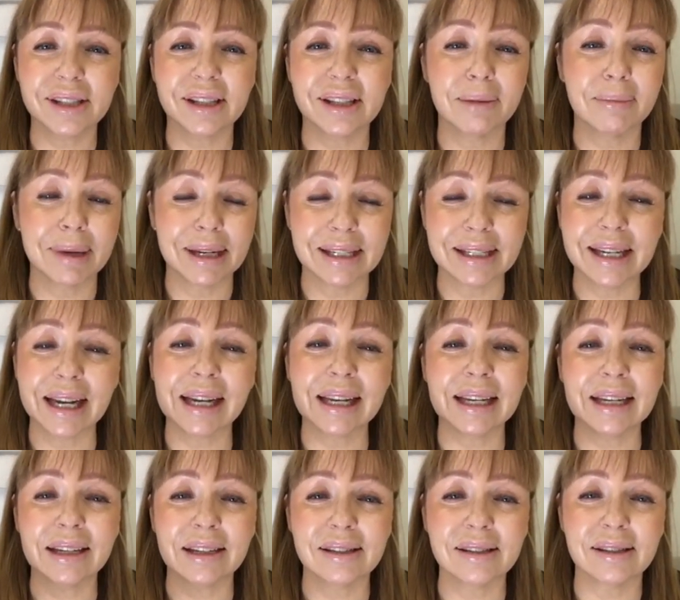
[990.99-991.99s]
and the
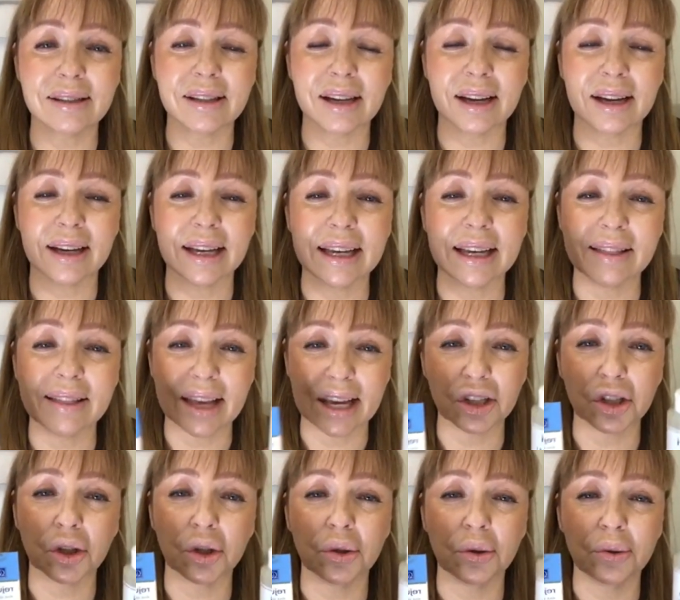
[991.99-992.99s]
mandelic is in there
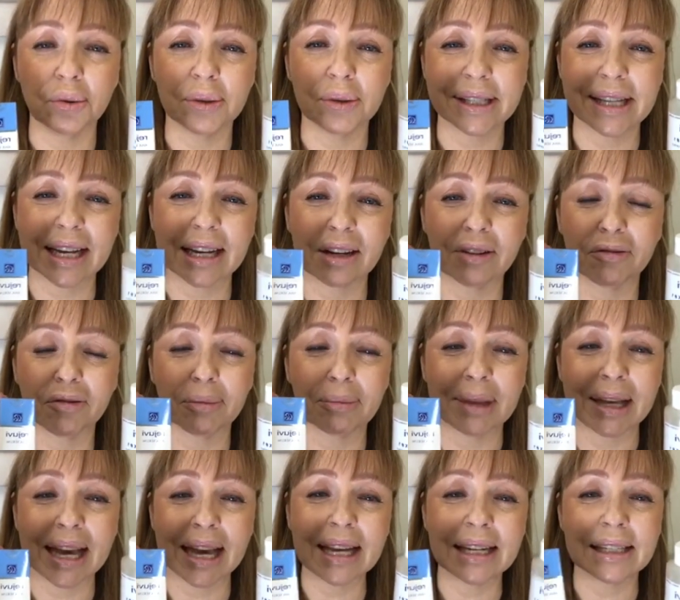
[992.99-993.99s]
too, second from
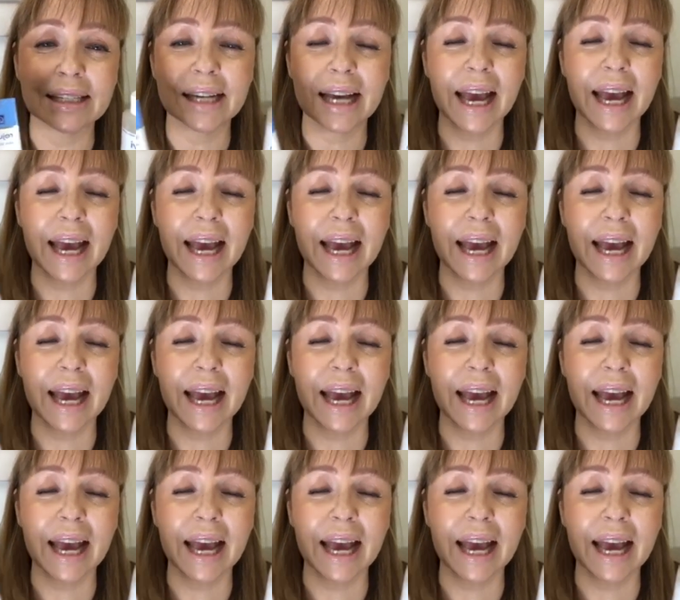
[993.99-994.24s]
the end.